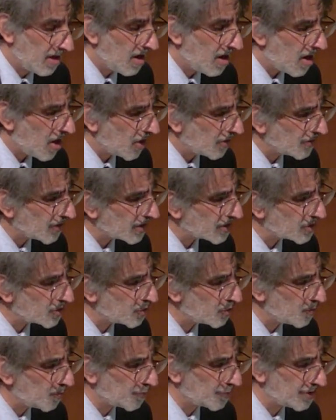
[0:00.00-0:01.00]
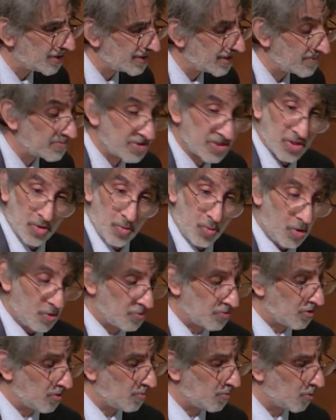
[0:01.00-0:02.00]
Are not two precepts to quote
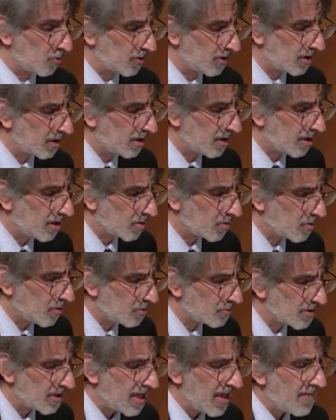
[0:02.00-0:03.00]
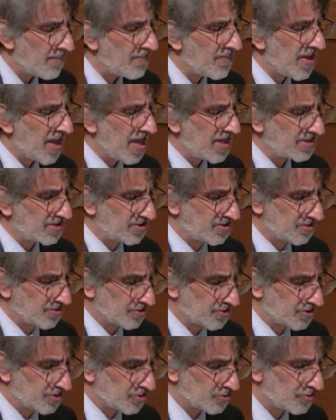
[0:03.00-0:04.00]
no more? Quote,
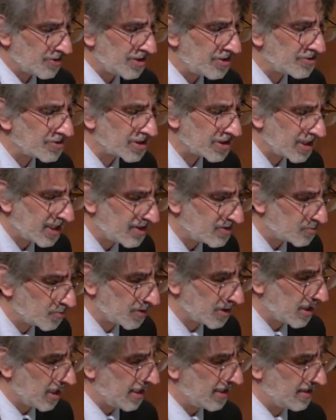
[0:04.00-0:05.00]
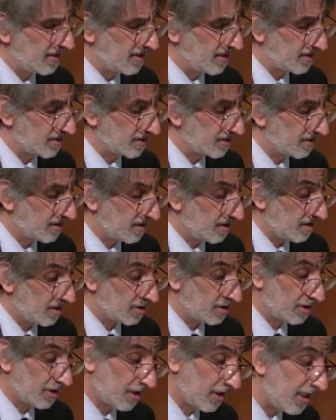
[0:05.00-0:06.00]
Masters, treat your slaves with kindness.
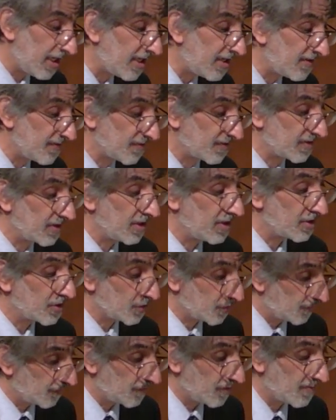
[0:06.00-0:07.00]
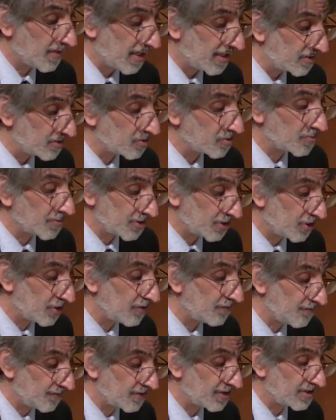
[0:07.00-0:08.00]
Slaves, serve your masters with
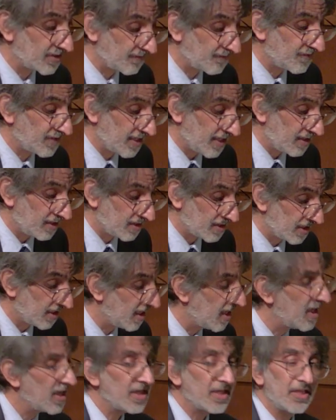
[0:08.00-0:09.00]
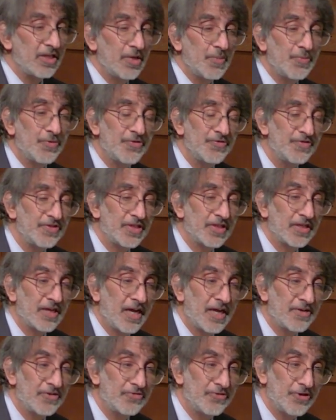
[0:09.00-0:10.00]
cheerfulness and fidelity. Clear proofs to the
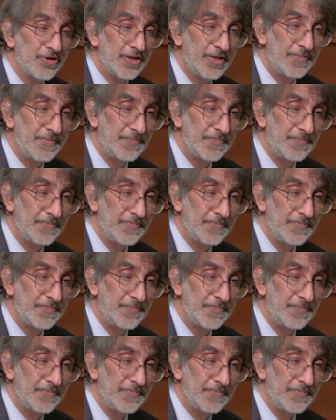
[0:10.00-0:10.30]
contrary?